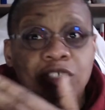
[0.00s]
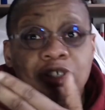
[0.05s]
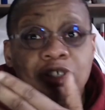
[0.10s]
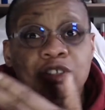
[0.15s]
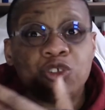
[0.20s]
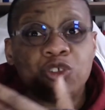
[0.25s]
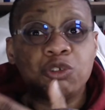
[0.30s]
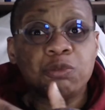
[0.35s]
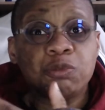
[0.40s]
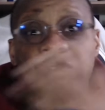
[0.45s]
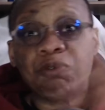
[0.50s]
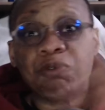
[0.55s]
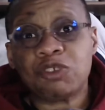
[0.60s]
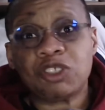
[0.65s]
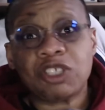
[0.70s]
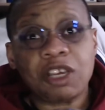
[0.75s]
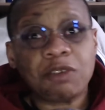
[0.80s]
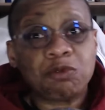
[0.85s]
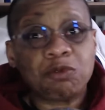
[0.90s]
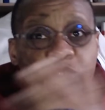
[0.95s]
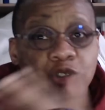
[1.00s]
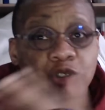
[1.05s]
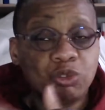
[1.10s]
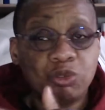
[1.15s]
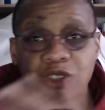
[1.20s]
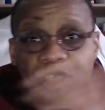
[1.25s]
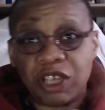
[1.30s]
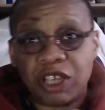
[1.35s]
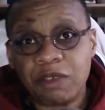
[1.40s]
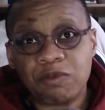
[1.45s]
took me the time just to
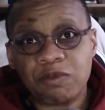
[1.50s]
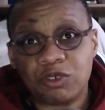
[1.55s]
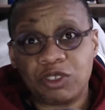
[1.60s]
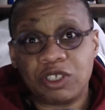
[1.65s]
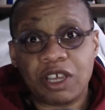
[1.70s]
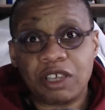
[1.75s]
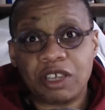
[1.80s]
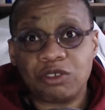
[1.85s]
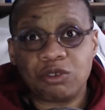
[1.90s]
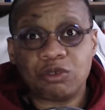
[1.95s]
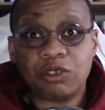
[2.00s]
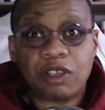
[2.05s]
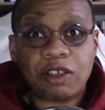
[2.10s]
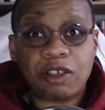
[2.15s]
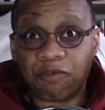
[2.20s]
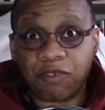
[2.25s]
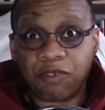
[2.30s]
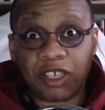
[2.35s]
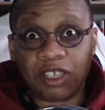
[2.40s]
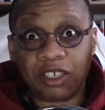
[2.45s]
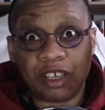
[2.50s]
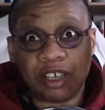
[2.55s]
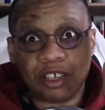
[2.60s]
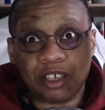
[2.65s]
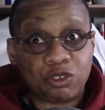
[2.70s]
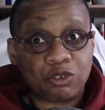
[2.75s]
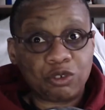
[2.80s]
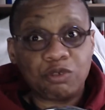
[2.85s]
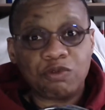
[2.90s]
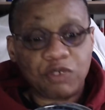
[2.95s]
type the title, and then I
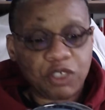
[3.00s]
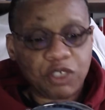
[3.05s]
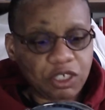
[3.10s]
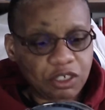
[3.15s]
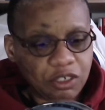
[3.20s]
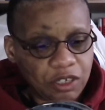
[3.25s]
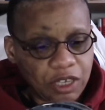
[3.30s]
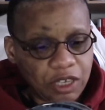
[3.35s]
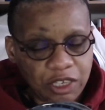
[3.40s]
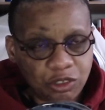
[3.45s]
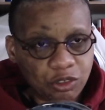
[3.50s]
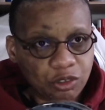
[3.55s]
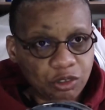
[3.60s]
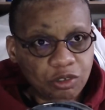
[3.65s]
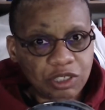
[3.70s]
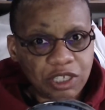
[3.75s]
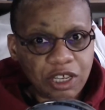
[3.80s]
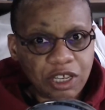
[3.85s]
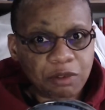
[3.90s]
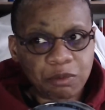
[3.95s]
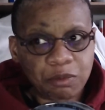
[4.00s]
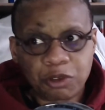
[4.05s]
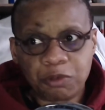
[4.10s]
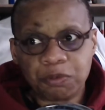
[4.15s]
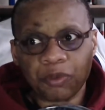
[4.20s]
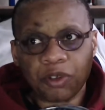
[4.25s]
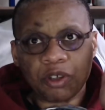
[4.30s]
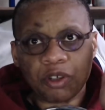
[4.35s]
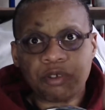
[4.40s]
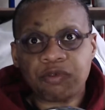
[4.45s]
saw an
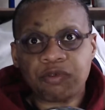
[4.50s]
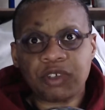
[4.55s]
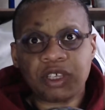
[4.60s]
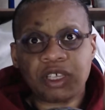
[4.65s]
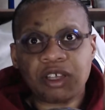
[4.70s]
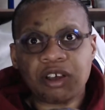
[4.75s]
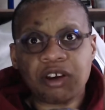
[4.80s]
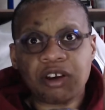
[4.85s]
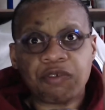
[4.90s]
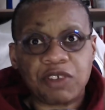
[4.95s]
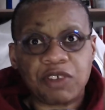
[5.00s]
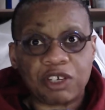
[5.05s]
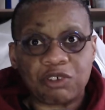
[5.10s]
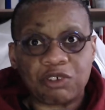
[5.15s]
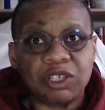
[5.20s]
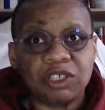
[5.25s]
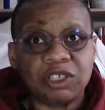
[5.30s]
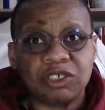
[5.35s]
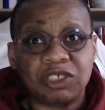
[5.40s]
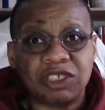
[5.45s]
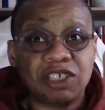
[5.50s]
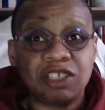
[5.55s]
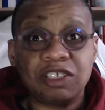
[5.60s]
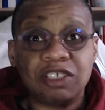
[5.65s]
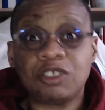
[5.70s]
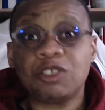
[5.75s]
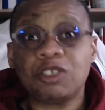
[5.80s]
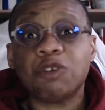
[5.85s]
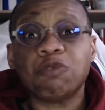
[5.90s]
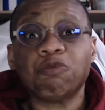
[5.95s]
album of the greatest
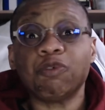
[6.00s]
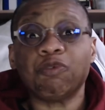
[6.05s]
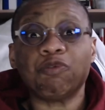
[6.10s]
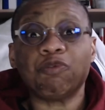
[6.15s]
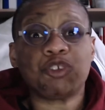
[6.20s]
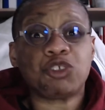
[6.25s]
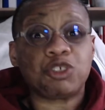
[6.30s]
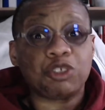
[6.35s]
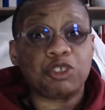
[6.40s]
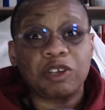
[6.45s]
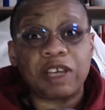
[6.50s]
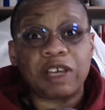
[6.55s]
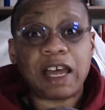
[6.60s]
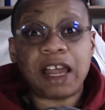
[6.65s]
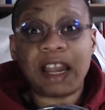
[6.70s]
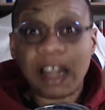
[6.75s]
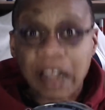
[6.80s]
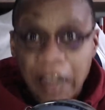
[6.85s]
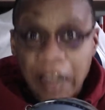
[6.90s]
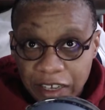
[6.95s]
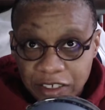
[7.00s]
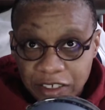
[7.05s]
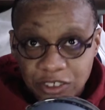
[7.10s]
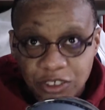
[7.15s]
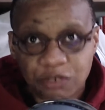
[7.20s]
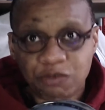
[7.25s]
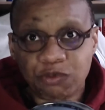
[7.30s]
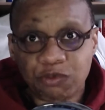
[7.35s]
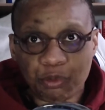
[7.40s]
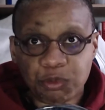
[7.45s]
hits with a song I liked
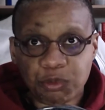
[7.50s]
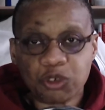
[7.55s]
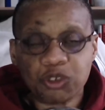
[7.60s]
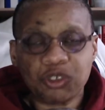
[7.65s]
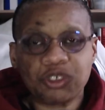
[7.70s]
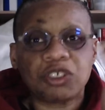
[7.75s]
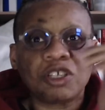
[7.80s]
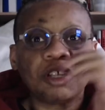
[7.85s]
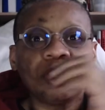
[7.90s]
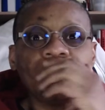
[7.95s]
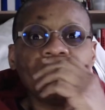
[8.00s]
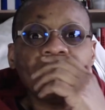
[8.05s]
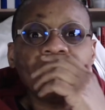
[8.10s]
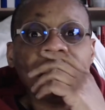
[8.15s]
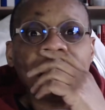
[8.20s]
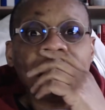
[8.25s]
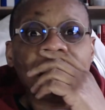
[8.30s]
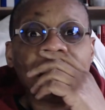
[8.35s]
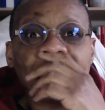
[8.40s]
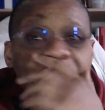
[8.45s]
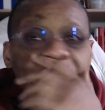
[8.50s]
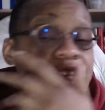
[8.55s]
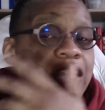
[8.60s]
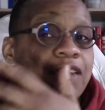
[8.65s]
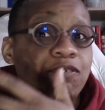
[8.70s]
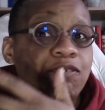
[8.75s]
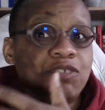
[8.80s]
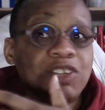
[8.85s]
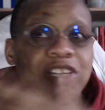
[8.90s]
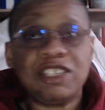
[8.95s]
the most, and
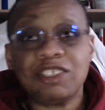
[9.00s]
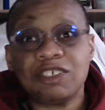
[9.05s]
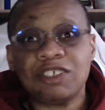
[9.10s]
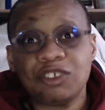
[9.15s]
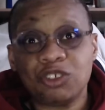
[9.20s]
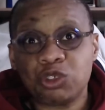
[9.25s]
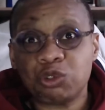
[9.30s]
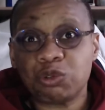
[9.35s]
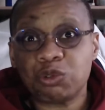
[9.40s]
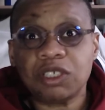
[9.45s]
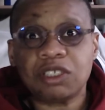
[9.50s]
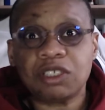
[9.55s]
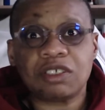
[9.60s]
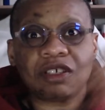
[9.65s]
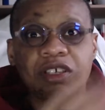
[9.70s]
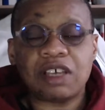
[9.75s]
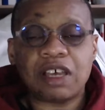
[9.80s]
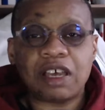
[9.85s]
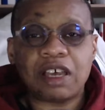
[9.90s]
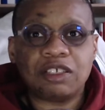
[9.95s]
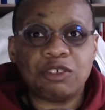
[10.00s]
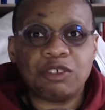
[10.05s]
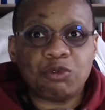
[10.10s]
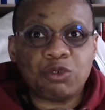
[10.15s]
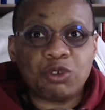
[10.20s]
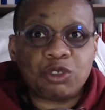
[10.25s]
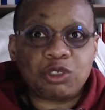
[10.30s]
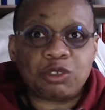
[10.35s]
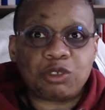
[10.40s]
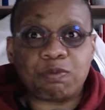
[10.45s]
I've listened to it, and it
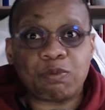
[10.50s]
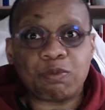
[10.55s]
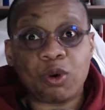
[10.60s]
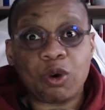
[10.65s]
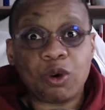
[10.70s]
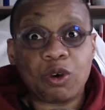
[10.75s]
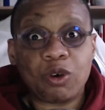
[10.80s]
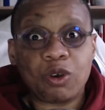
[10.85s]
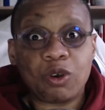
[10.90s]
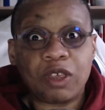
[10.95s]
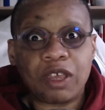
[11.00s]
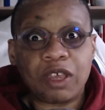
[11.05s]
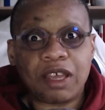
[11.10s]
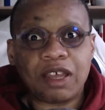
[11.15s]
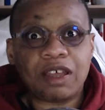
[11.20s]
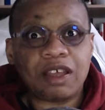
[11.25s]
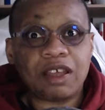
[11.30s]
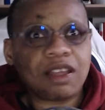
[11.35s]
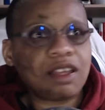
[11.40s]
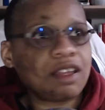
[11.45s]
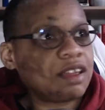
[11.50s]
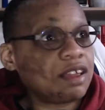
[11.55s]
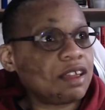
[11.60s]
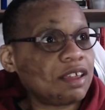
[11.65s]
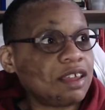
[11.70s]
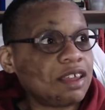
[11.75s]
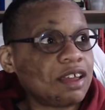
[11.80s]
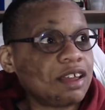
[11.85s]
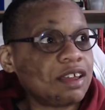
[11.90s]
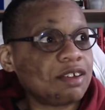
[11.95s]
was, boy,
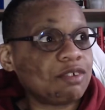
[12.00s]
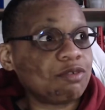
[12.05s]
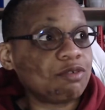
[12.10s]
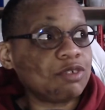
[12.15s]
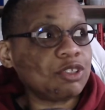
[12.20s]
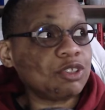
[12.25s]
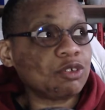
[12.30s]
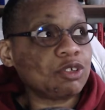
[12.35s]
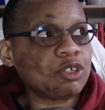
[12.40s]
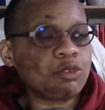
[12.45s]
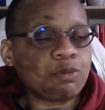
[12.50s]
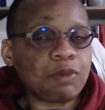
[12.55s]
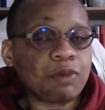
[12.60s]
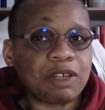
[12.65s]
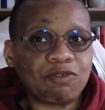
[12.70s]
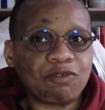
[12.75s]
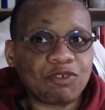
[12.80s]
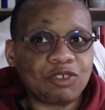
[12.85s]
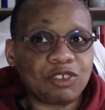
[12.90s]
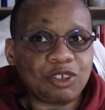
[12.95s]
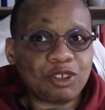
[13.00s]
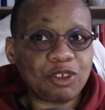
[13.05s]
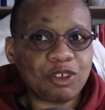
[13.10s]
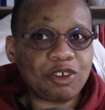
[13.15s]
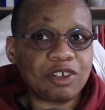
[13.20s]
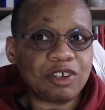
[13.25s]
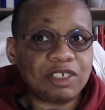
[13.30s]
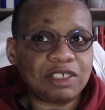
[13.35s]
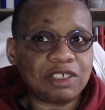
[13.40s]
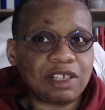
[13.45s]
we're talking about the
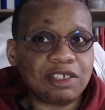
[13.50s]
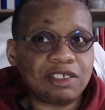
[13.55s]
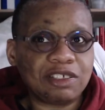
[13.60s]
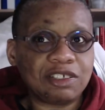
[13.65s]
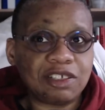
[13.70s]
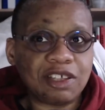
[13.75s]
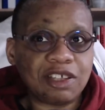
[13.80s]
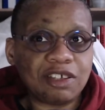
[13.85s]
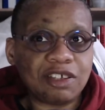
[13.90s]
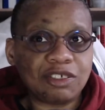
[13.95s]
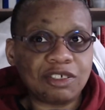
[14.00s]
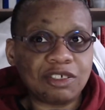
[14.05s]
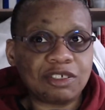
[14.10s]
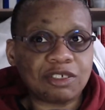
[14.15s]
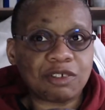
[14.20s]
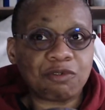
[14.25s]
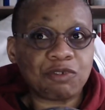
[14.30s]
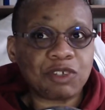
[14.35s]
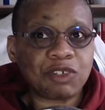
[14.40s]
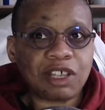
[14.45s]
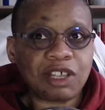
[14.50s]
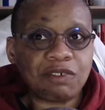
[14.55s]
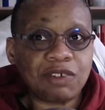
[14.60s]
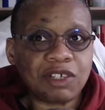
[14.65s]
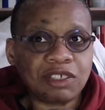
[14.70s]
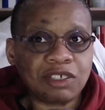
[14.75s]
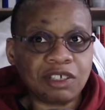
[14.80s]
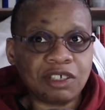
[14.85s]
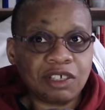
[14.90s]
early 1980s, something like that,